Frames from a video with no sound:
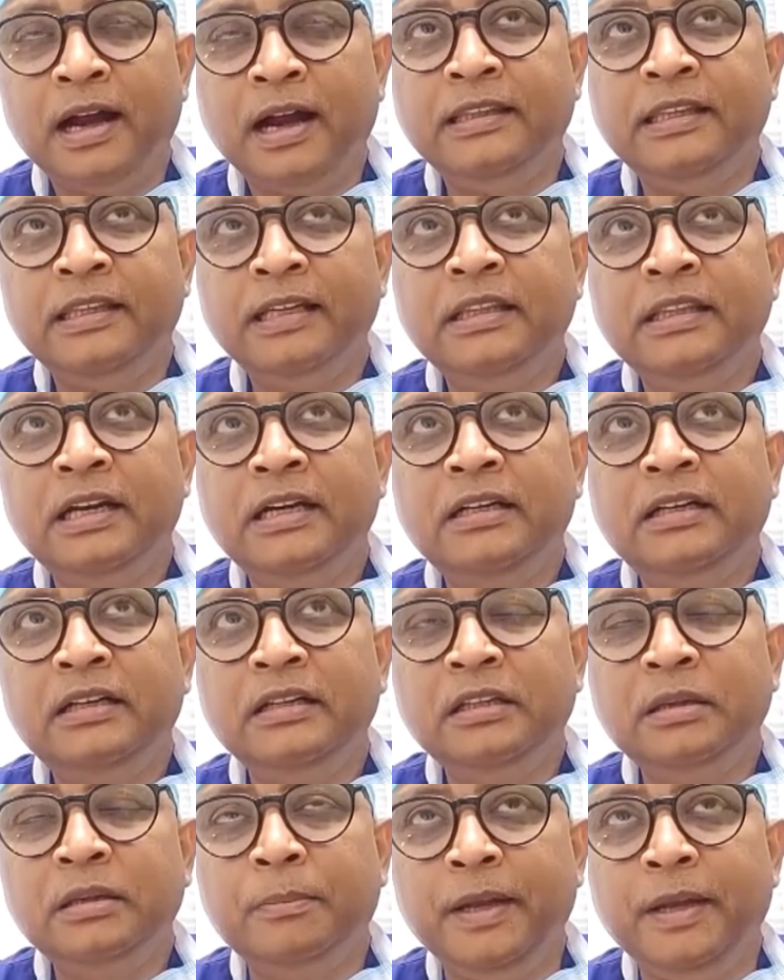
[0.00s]
I think
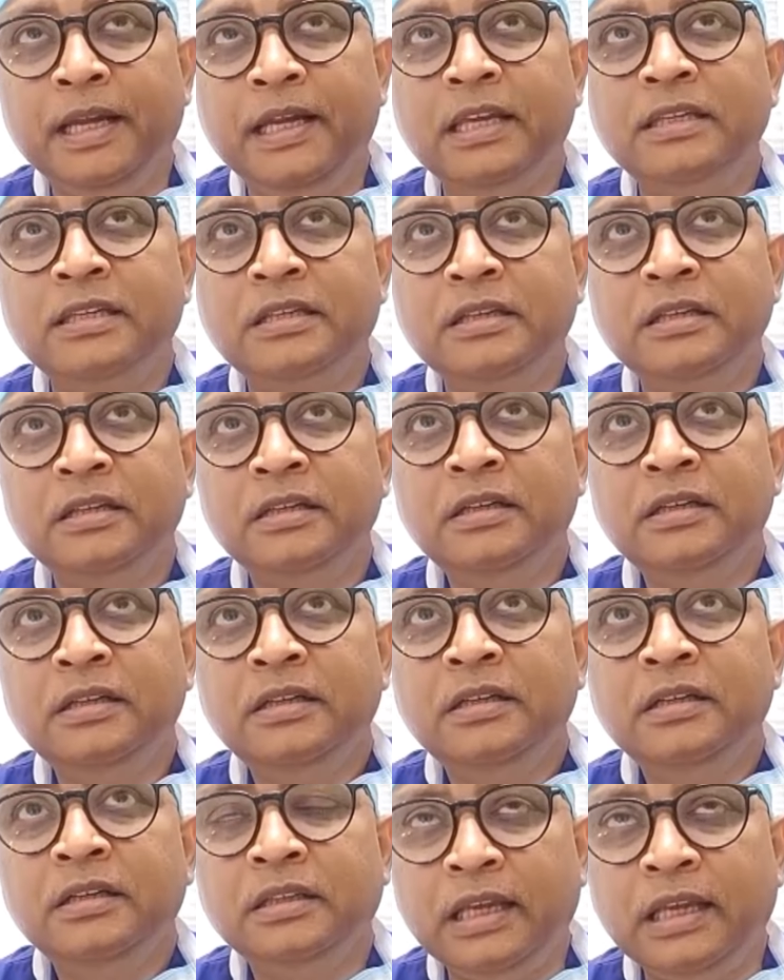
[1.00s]
that the biggest
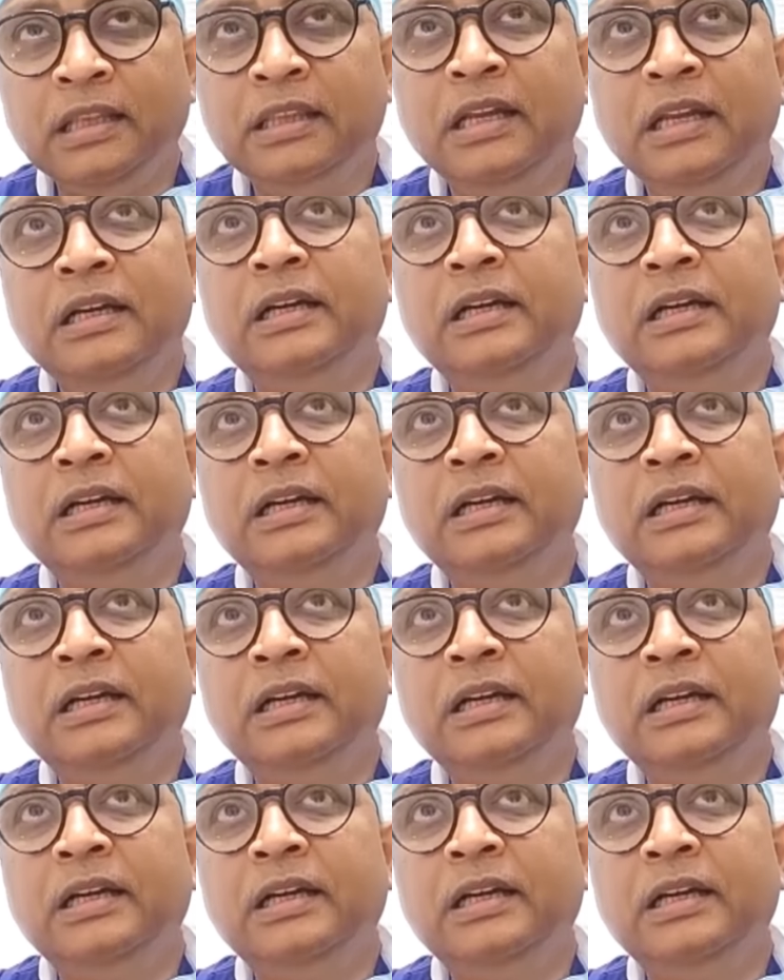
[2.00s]
thing